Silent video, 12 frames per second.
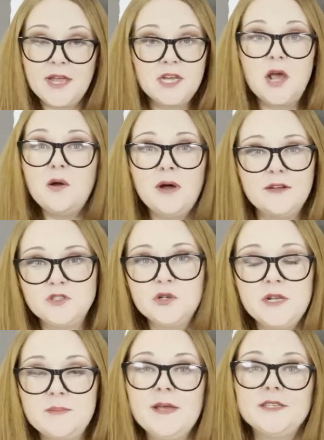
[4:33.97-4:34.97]
I know, I've
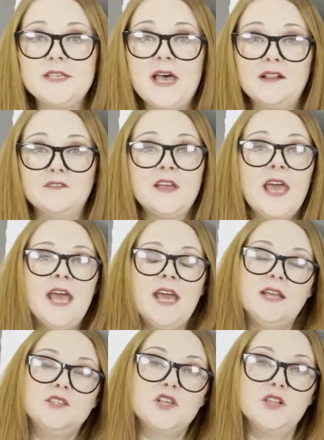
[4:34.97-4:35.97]
done it myself.
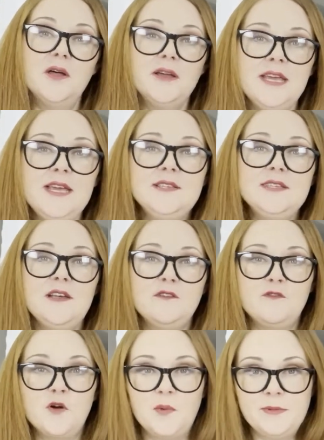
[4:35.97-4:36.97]
It's a lot easier
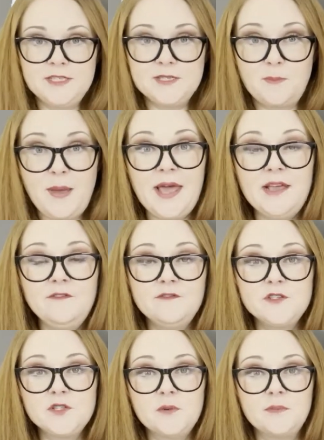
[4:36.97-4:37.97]
for me to pay
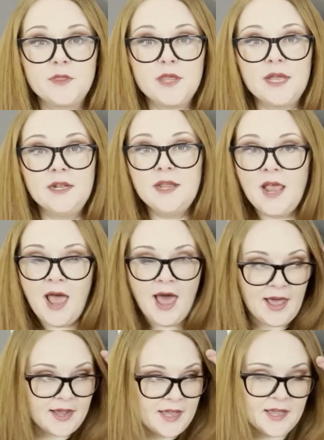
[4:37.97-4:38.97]
for something
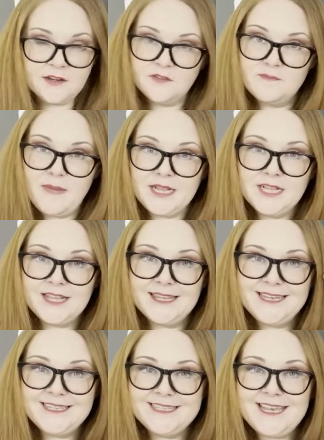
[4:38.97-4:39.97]
and kind of
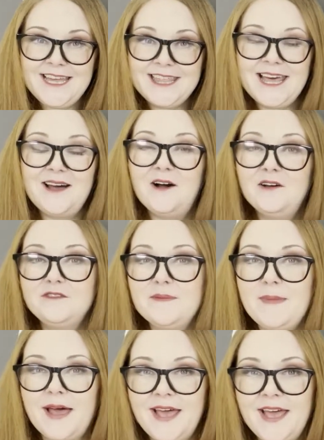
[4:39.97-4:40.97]
mentally tick that off in
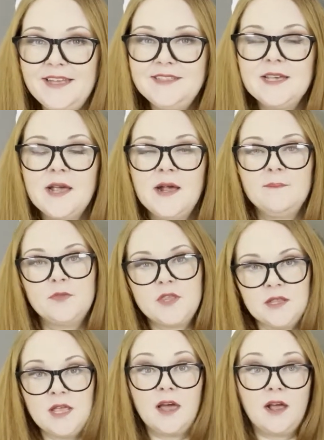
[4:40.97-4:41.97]
my head
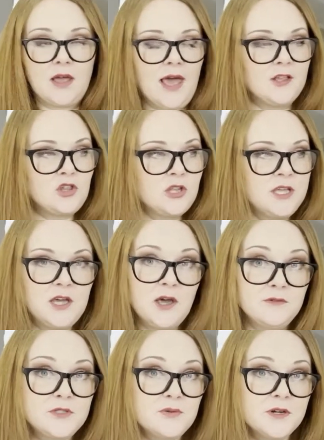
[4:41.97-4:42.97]
than actually
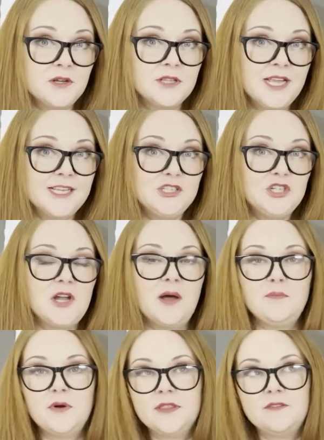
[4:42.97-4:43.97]
go to an online
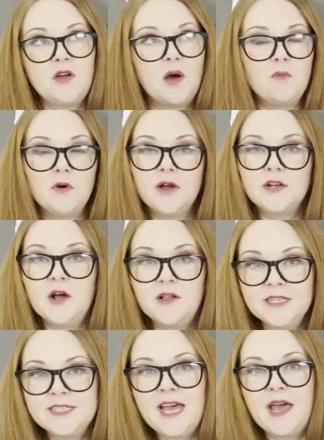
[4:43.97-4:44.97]
shop where they've gone, we're on
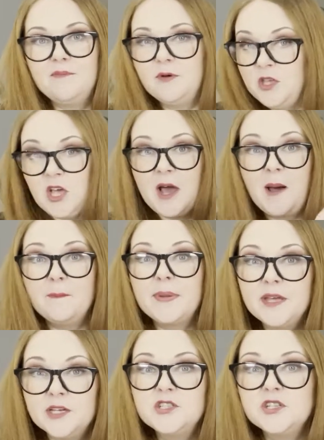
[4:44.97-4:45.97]
holiday, but you can't
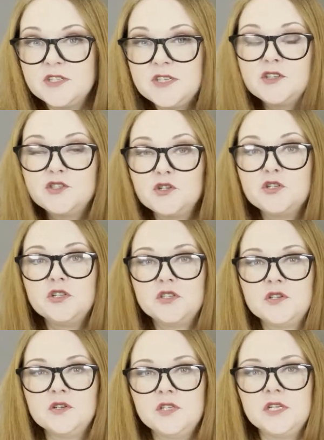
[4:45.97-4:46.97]
purchase till such and
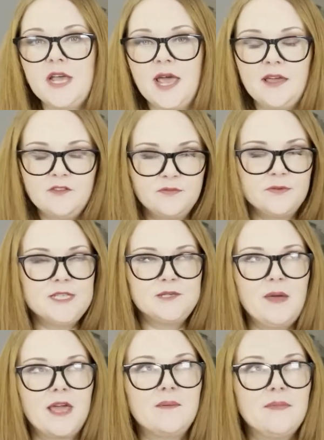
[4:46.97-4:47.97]
such a date. And for me to
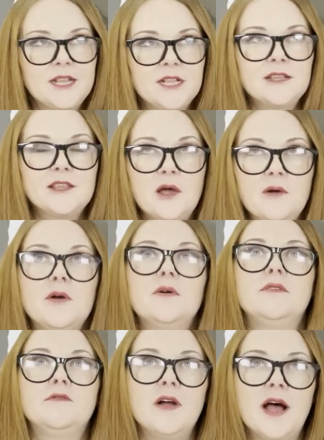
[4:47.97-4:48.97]
make a mental note
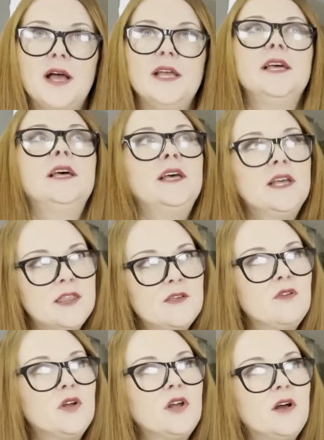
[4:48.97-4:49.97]
going, right,
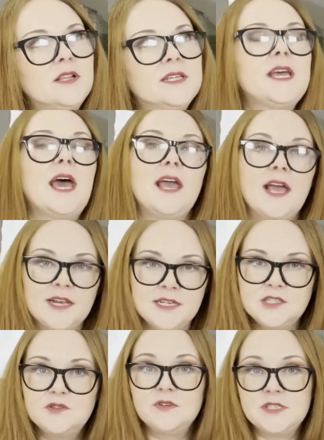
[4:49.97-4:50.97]
they're on holiday, I
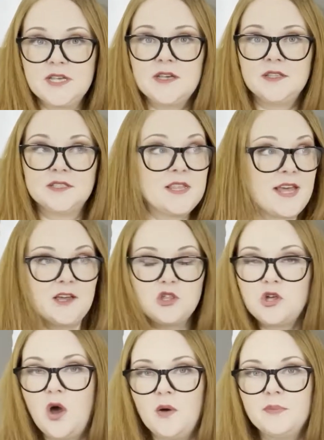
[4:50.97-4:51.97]
need to return to that
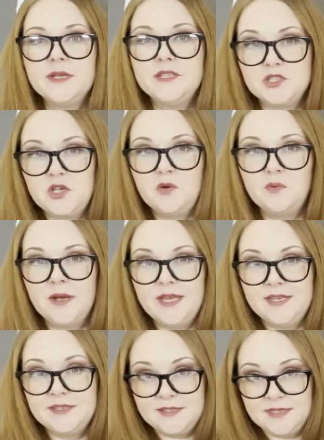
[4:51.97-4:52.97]
shop in 2
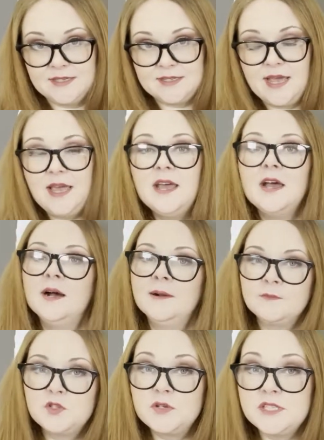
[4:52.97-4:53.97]
weeks, you see?
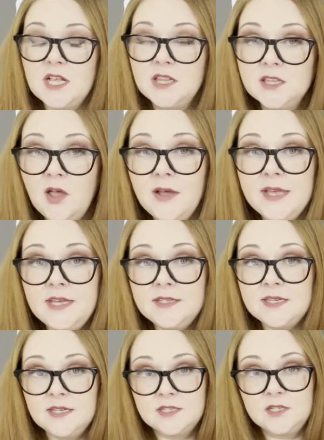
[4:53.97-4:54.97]
So it's a lot
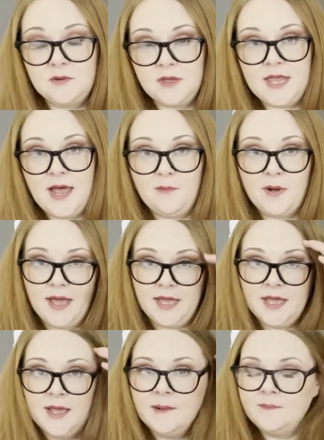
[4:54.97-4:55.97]
easier to do it that way.
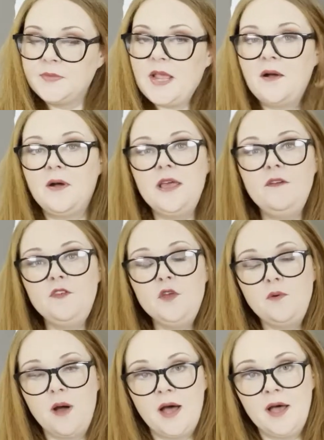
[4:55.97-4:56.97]
Now, if
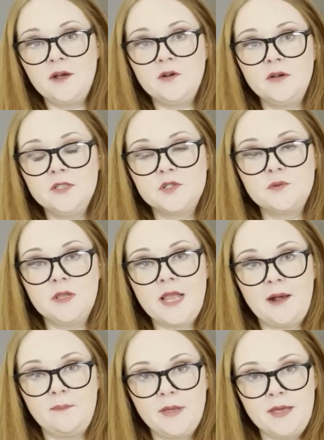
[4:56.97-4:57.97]
you are going to
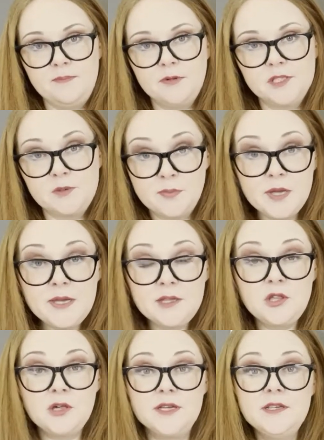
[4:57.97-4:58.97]
allow people to
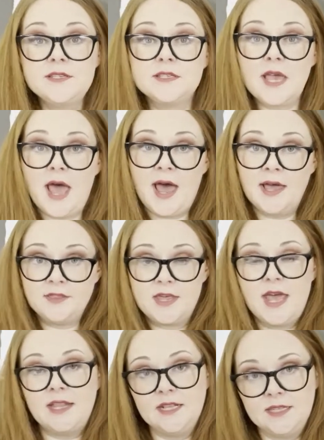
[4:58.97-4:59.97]
purchase and
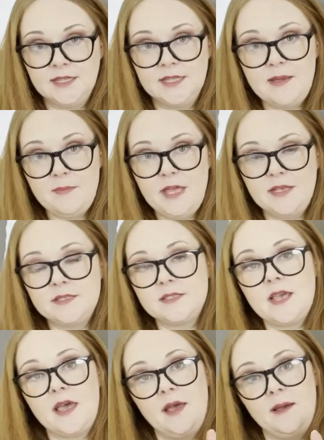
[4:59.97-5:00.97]
then limit
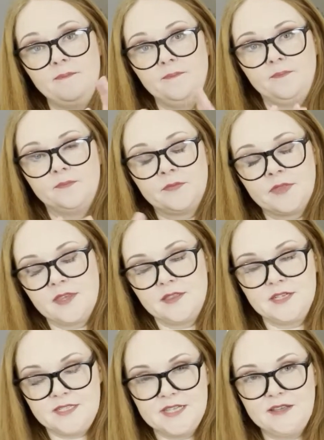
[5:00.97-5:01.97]

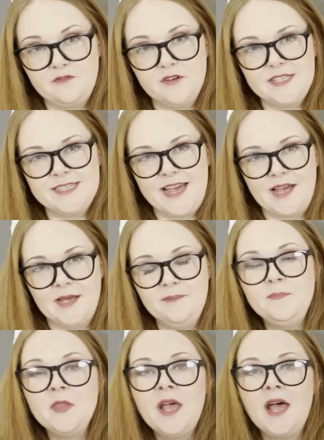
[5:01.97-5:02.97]
the delivery
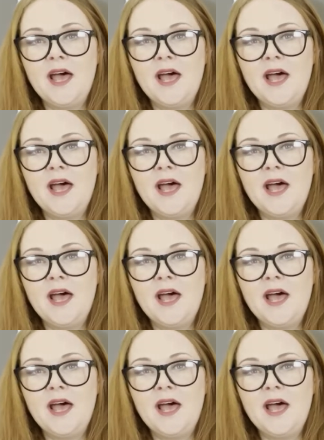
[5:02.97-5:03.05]
time.